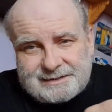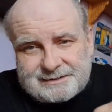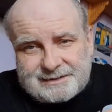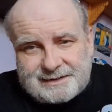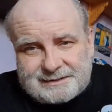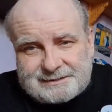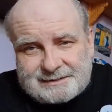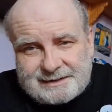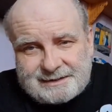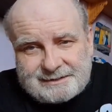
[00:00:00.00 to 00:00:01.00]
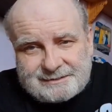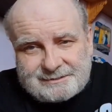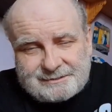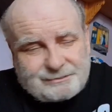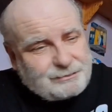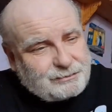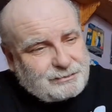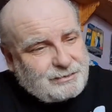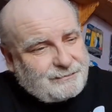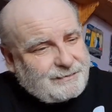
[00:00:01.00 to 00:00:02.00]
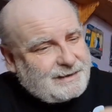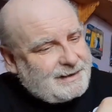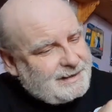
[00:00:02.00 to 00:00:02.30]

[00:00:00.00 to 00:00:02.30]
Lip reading: It's a nice set, good cover.